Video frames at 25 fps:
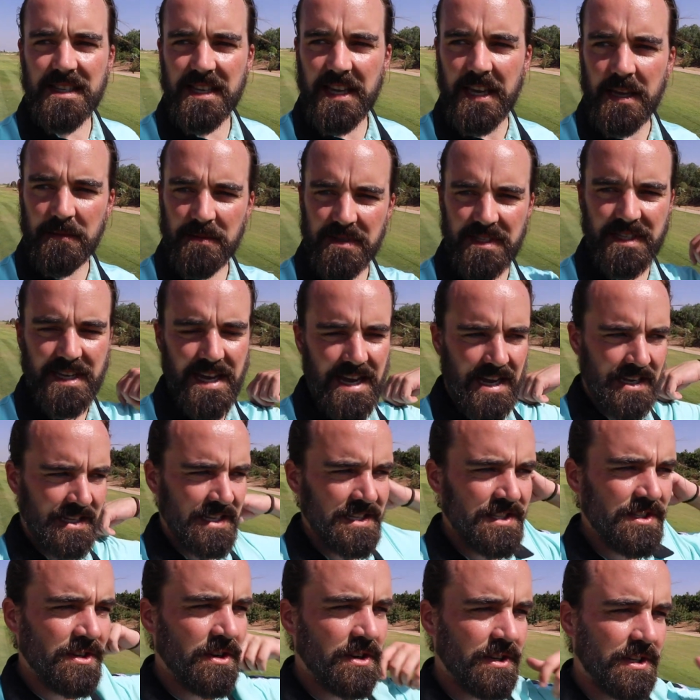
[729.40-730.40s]
I keep saying,
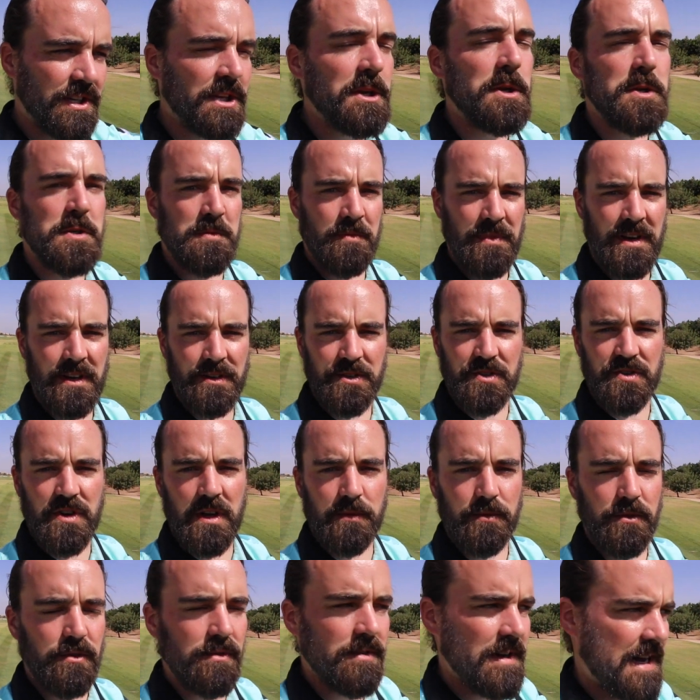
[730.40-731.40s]
there's not a huge amount of
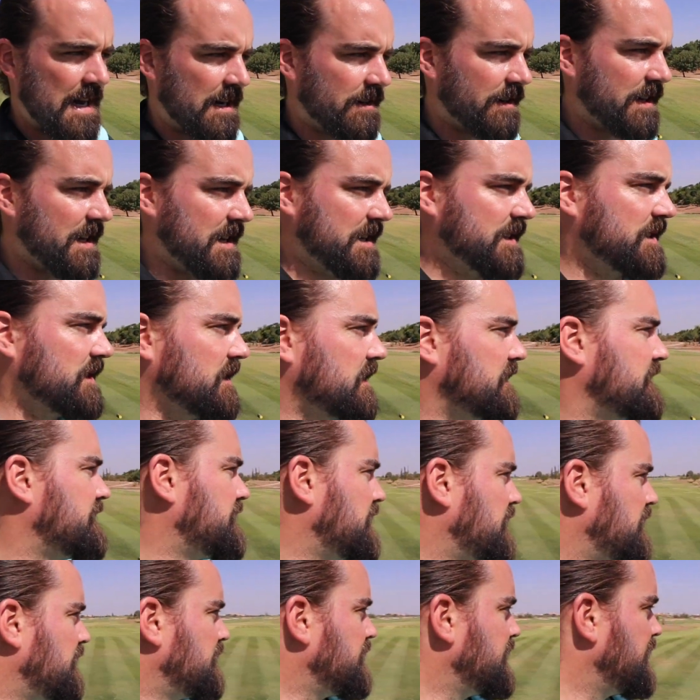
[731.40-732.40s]
trouble out here so
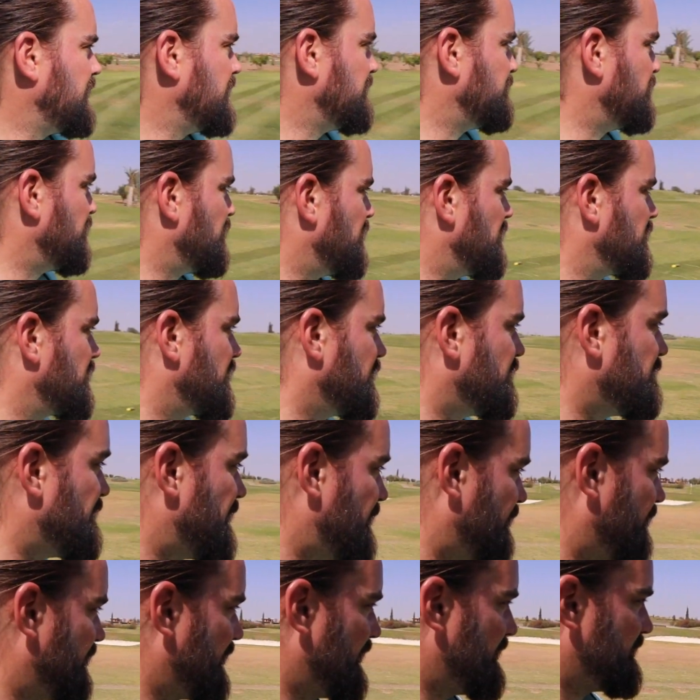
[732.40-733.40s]
far in Morocco,
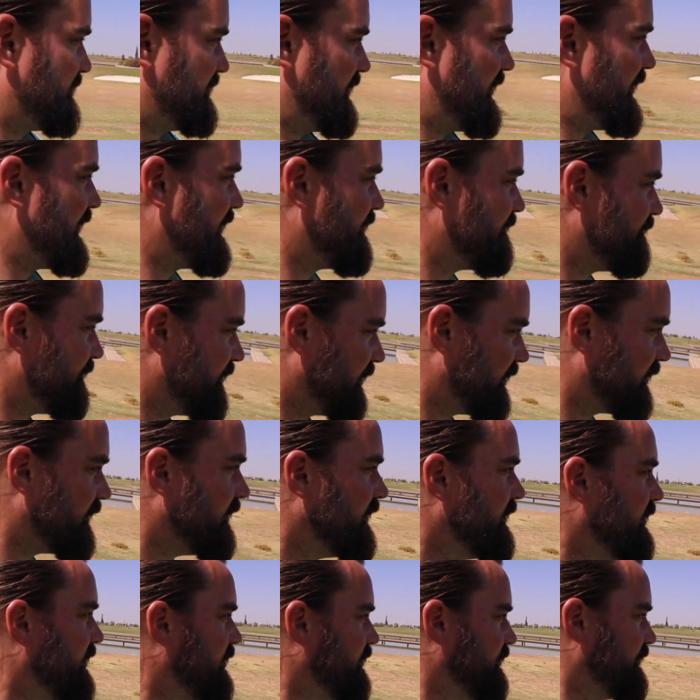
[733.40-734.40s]
Marrakech, the area.
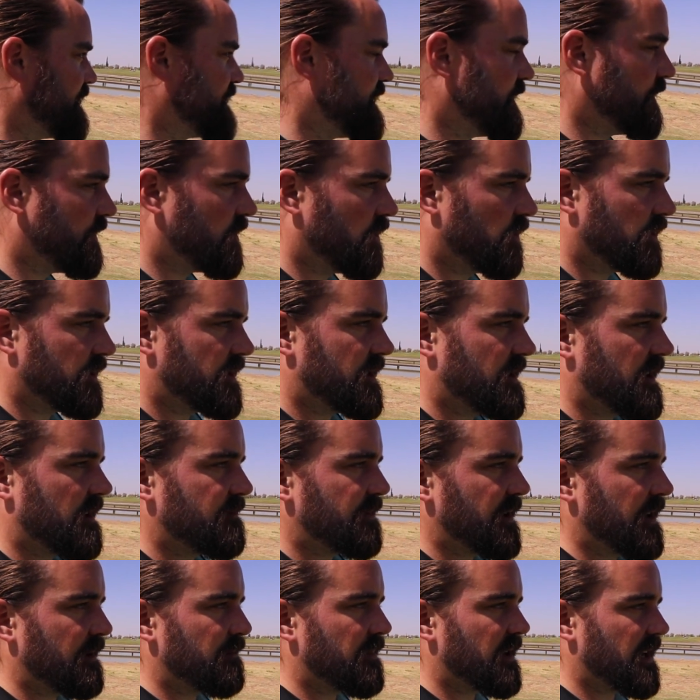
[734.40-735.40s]
The 2 courses I've
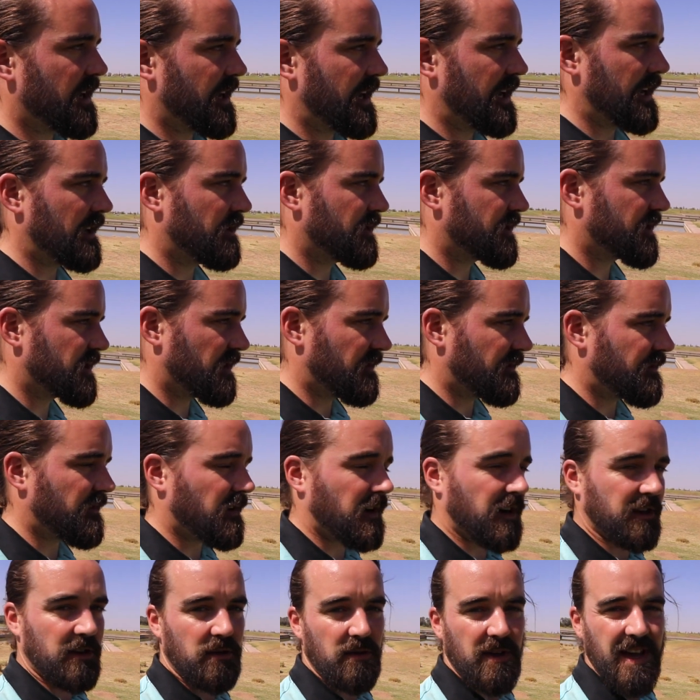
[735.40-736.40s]
been playing on so
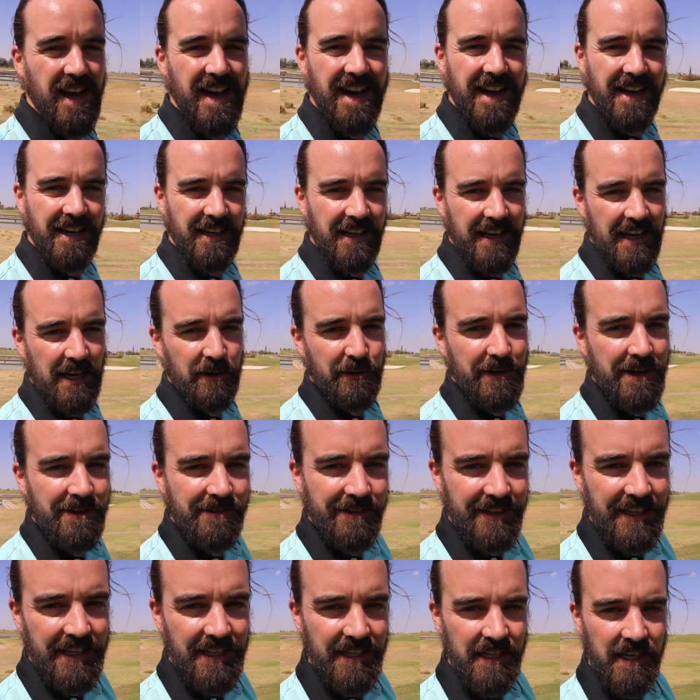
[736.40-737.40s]
far, you can get away with
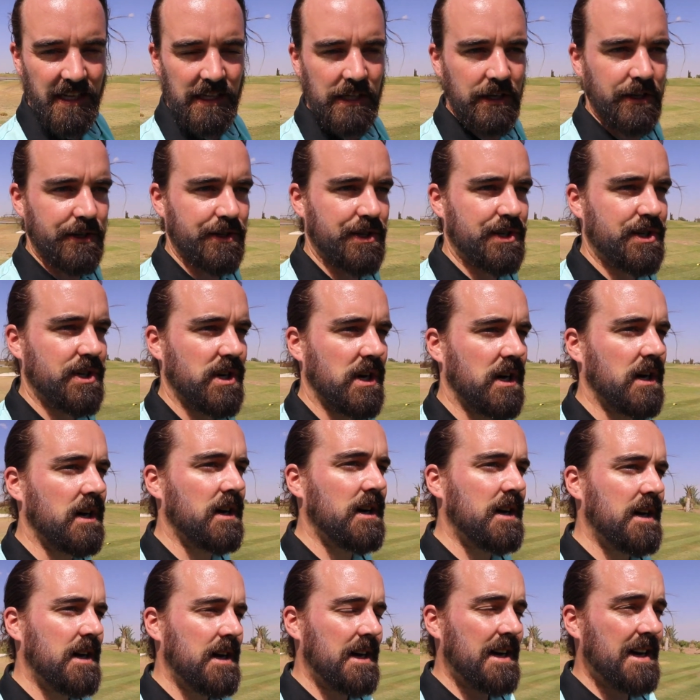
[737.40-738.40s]
leaking the odd shot.
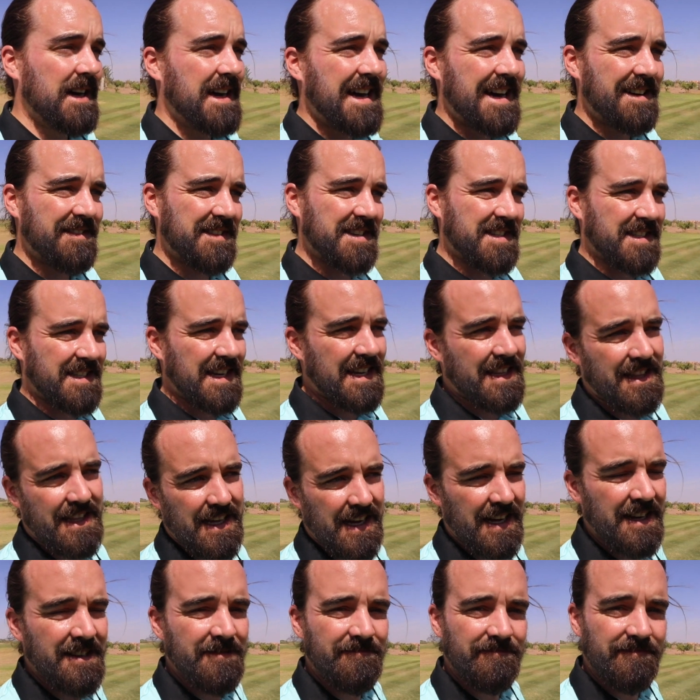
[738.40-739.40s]
Having said
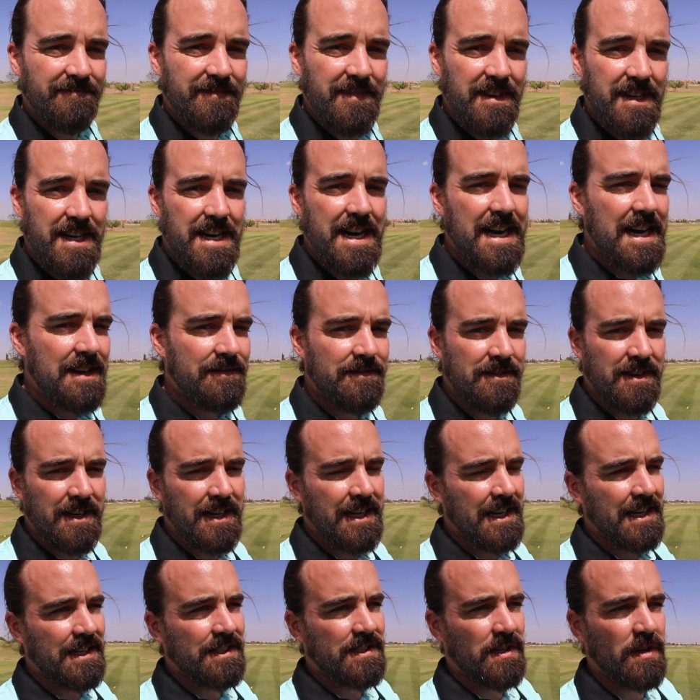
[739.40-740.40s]
that, I haven't
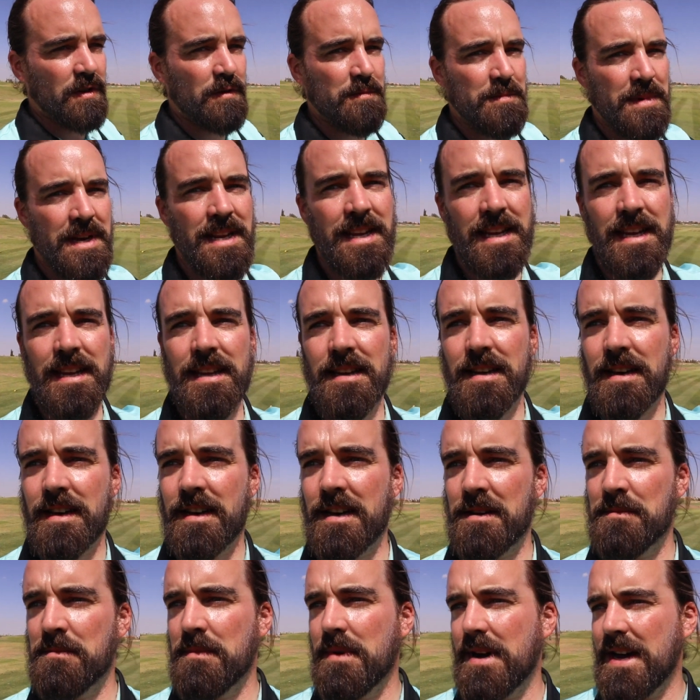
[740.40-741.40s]
leaked too many.
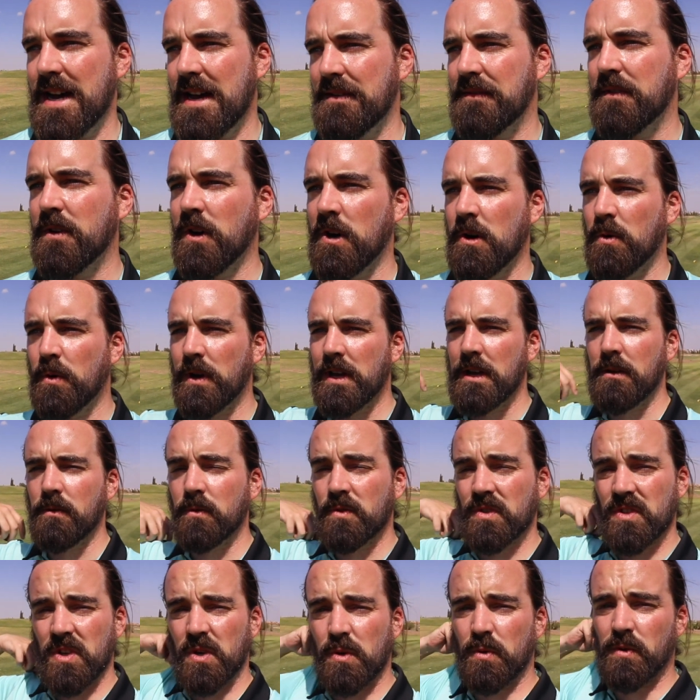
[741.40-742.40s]
I have got away
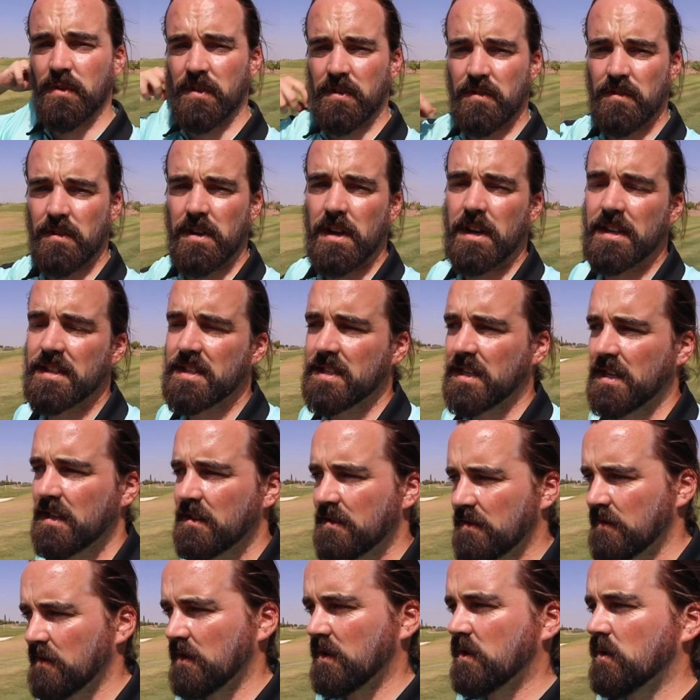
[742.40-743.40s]
with 2 or 3, I'd say,
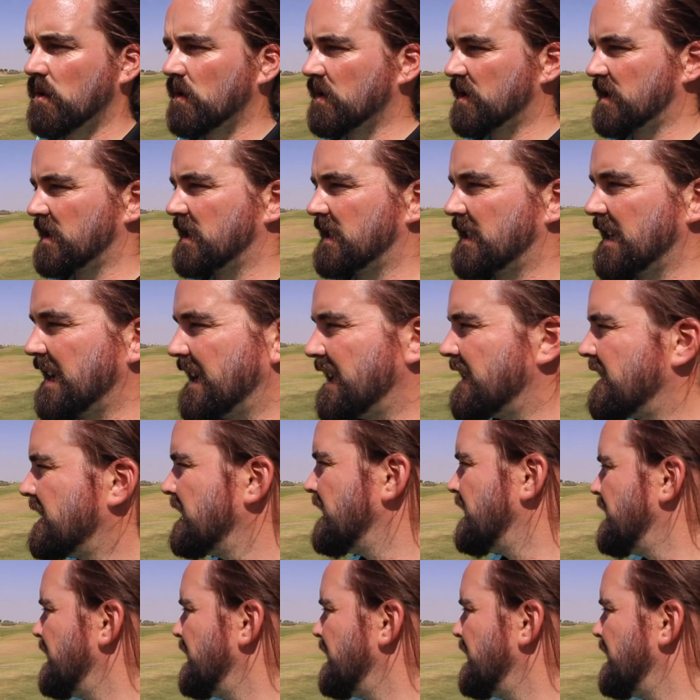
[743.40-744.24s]
through the course of the day.